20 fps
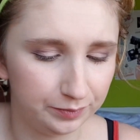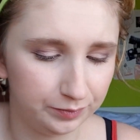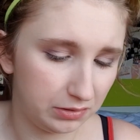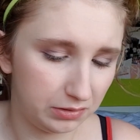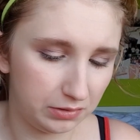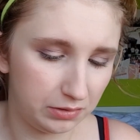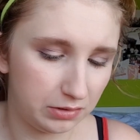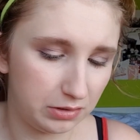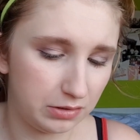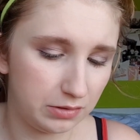
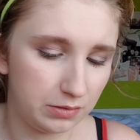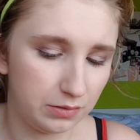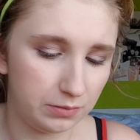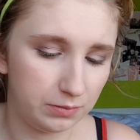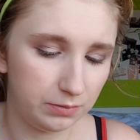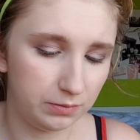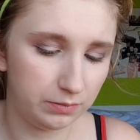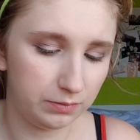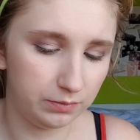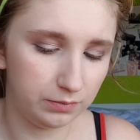So
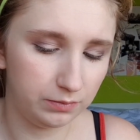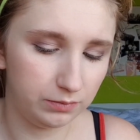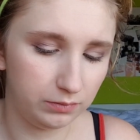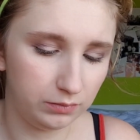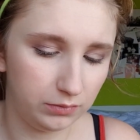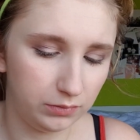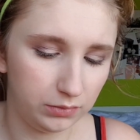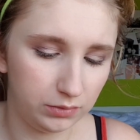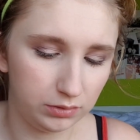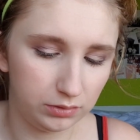
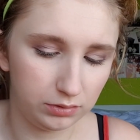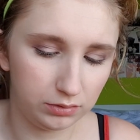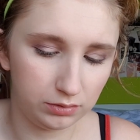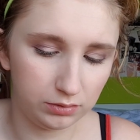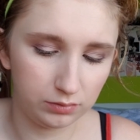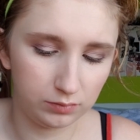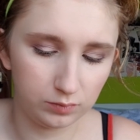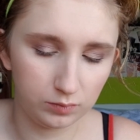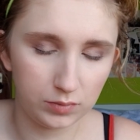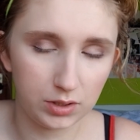
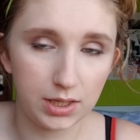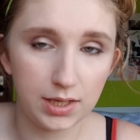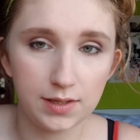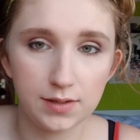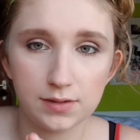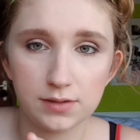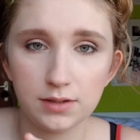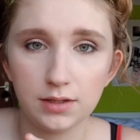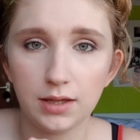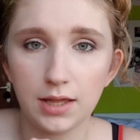
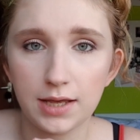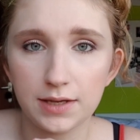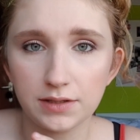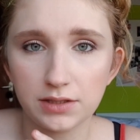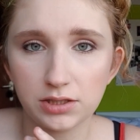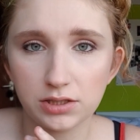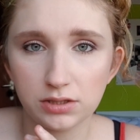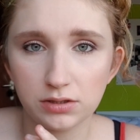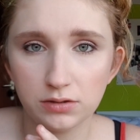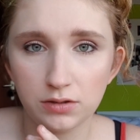as the
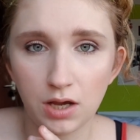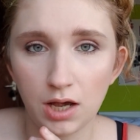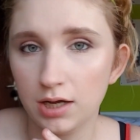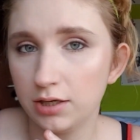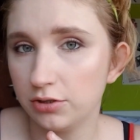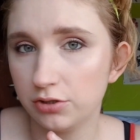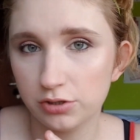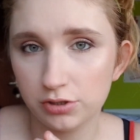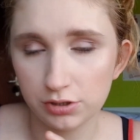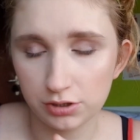last
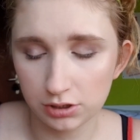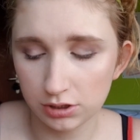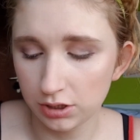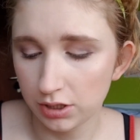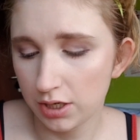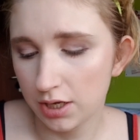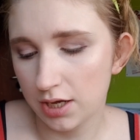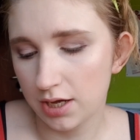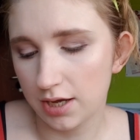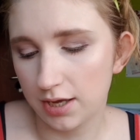touch,
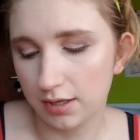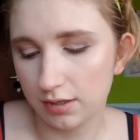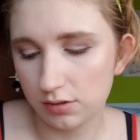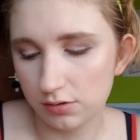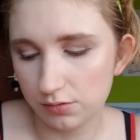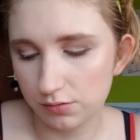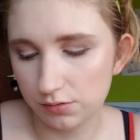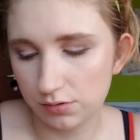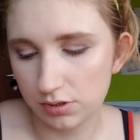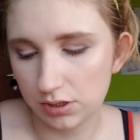I
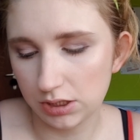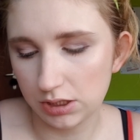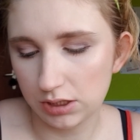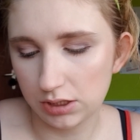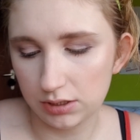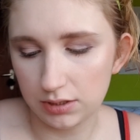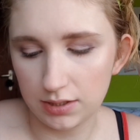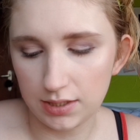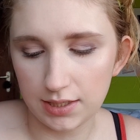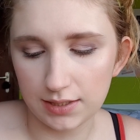use
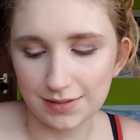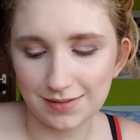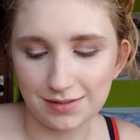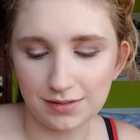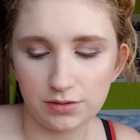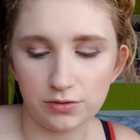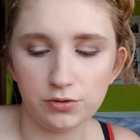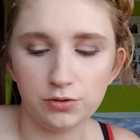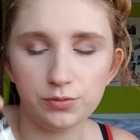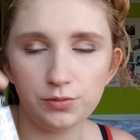the
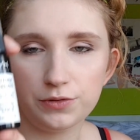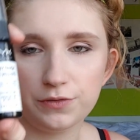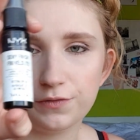NYX Dewy